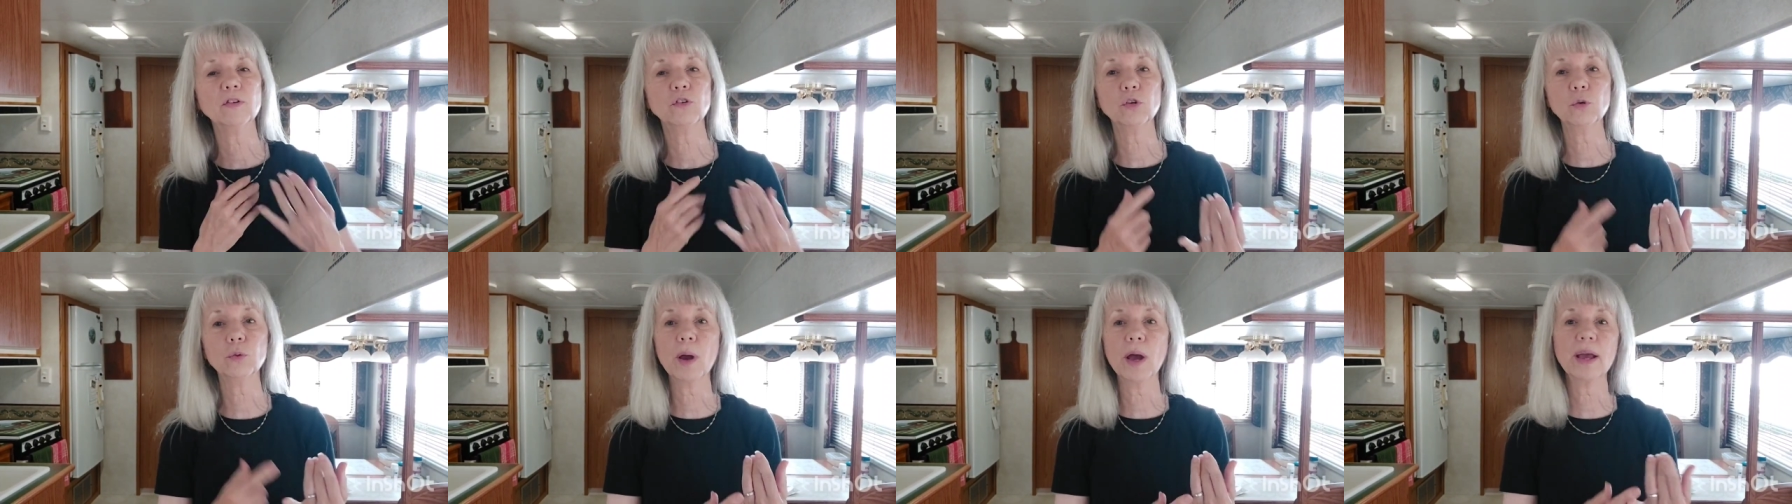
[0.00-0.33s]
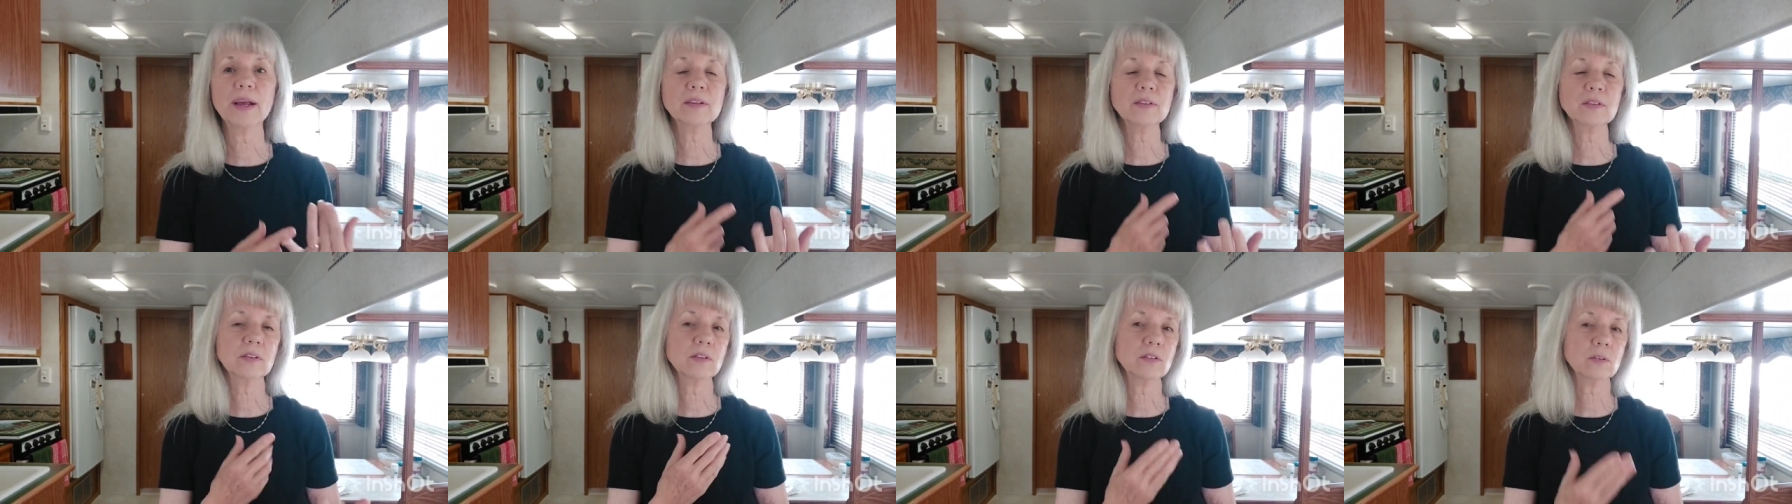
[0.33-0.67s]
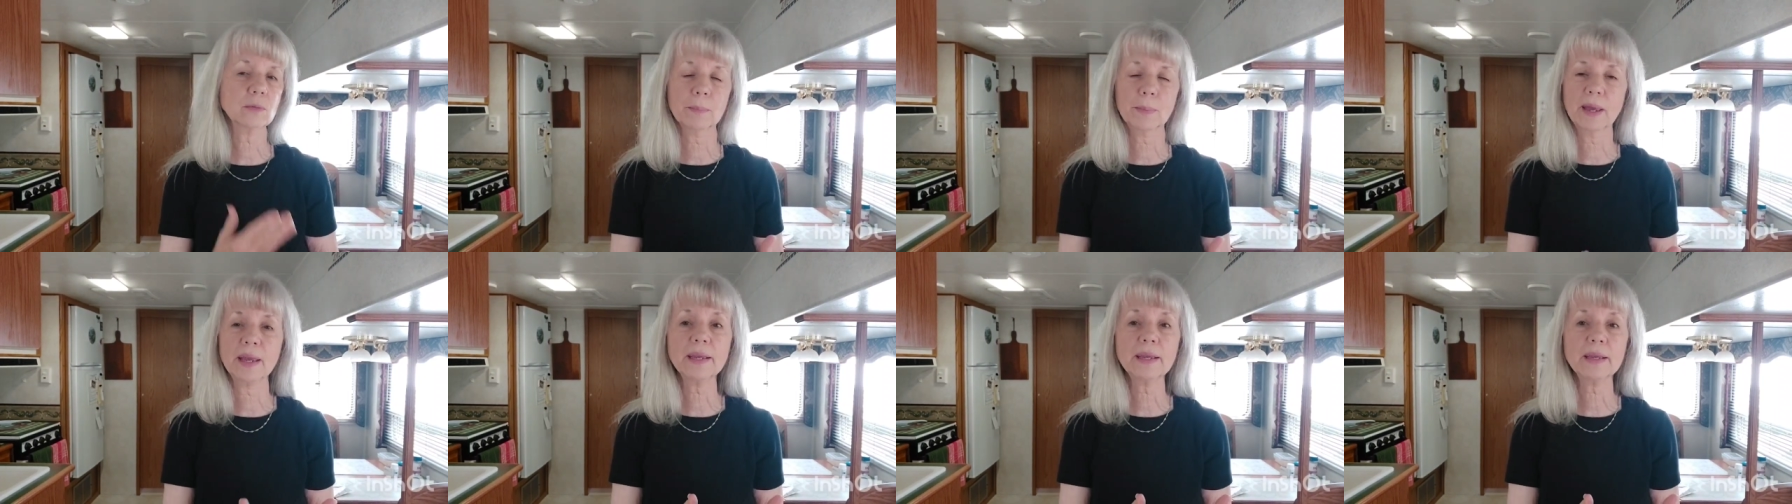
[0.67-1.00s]
two eggs and
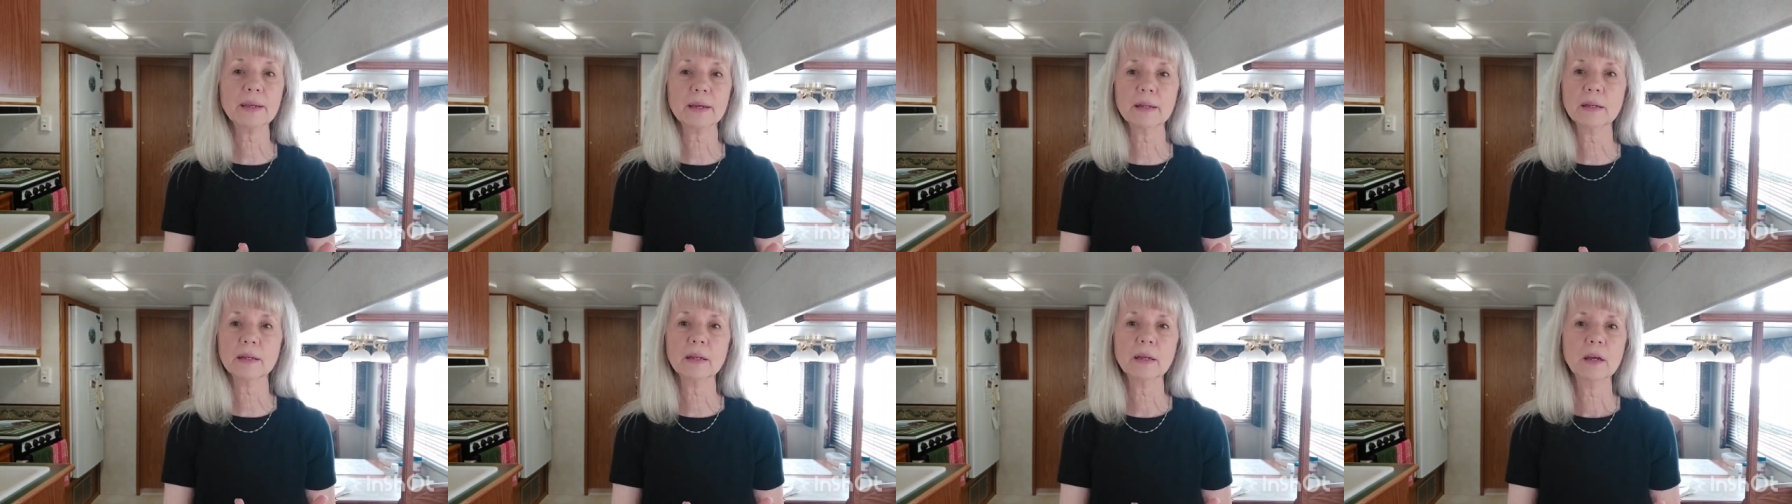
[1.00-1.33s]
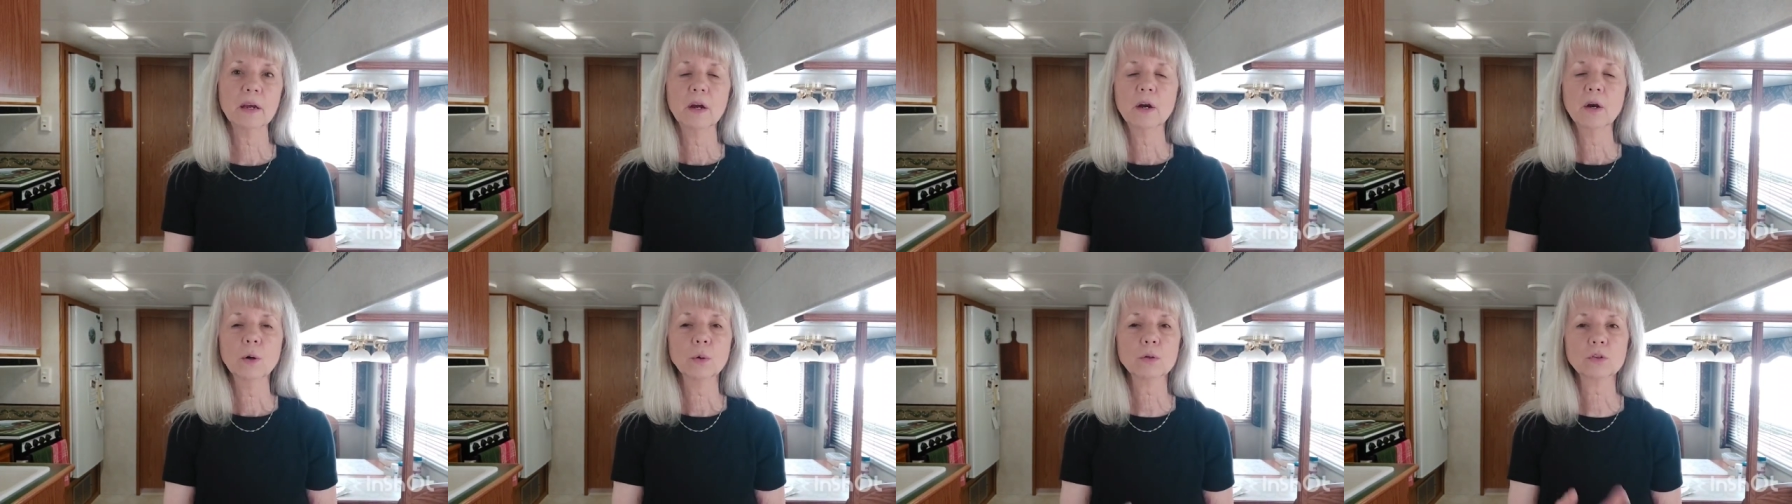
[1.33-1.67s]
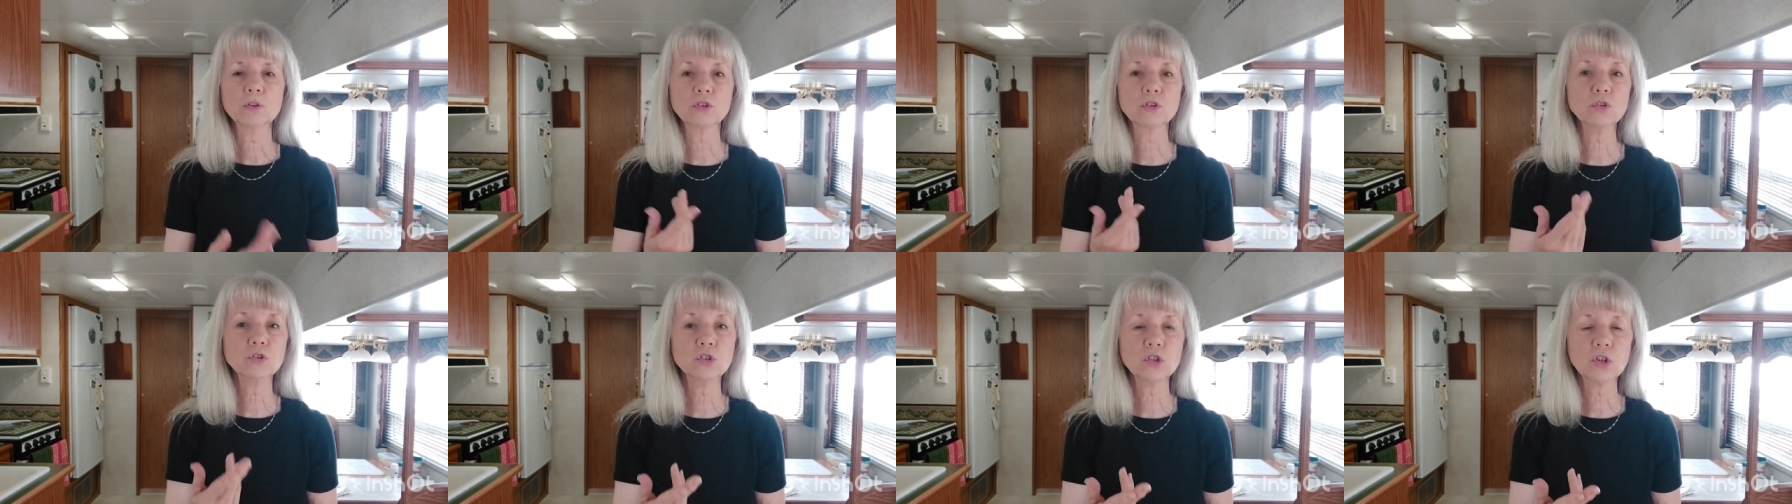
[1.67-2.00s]
some bacon or
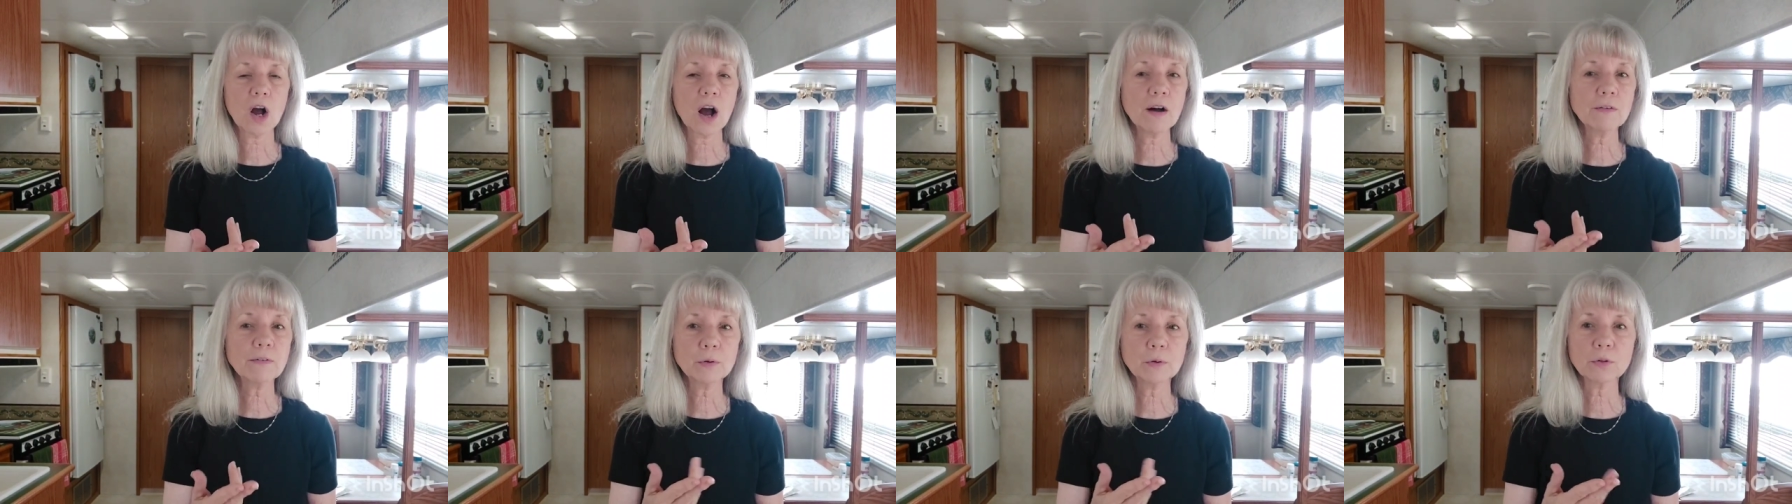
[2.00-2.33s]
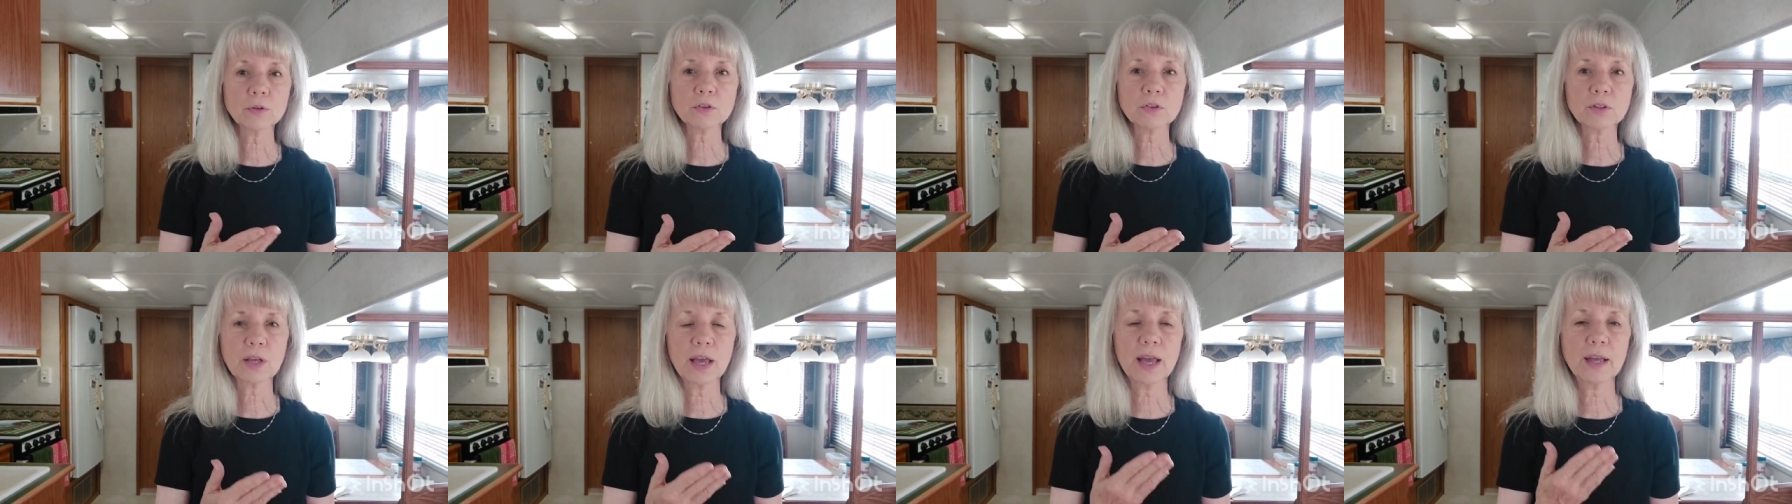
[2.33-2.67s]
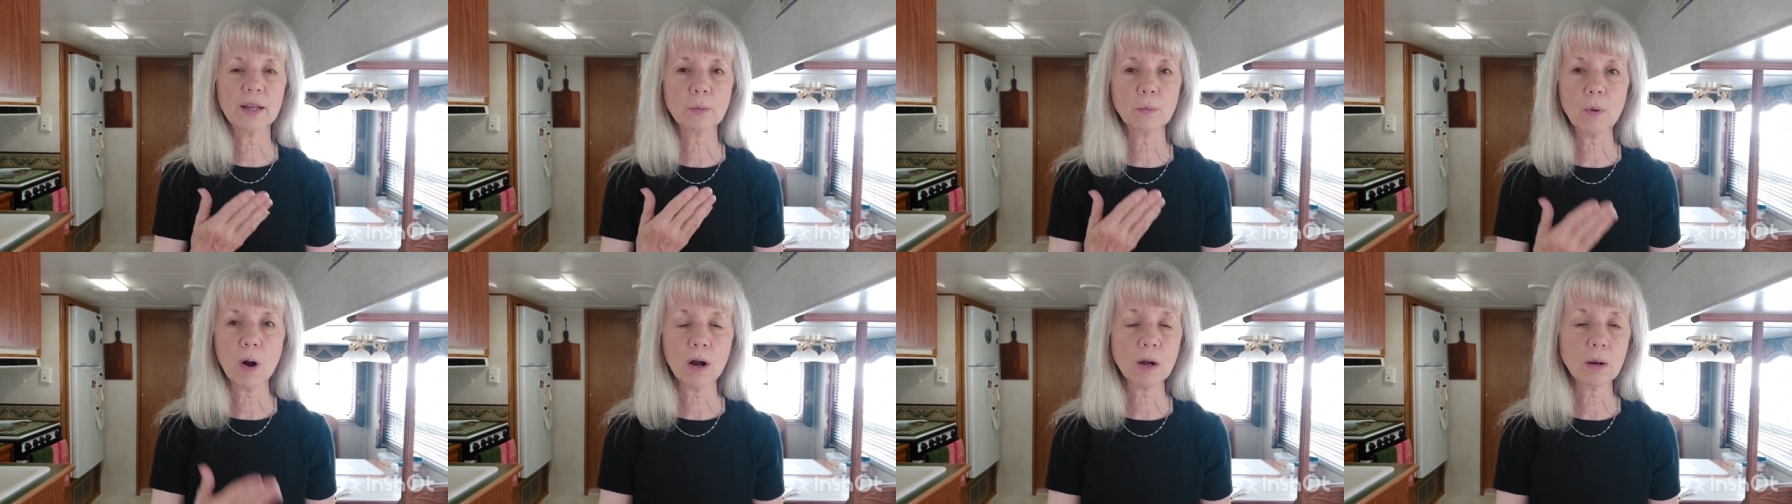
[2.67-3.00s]
two chaffles
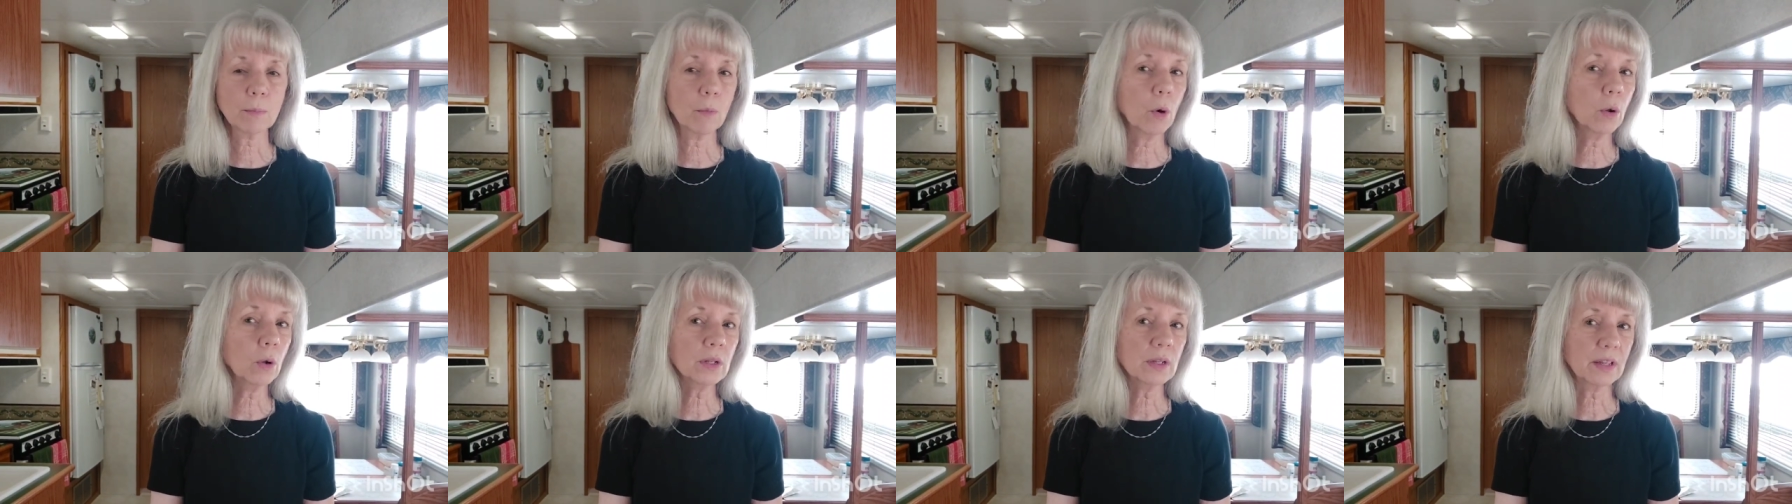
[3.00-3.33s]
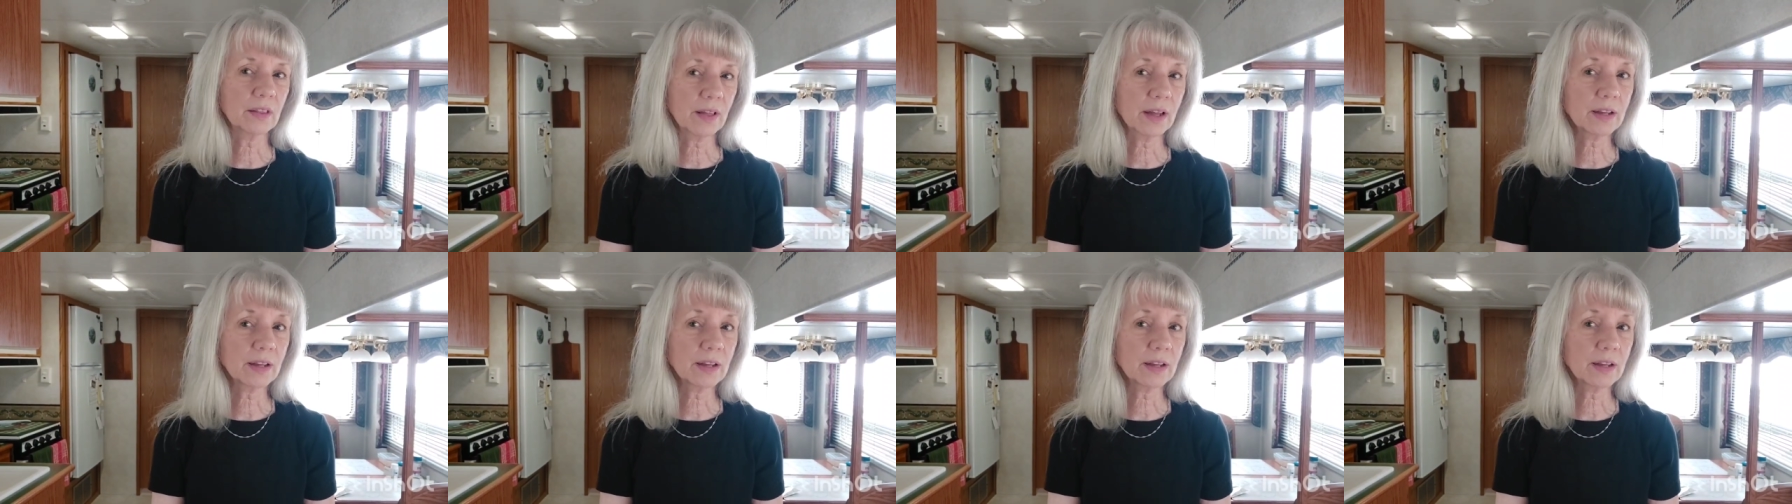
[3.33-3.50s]
and guacamole.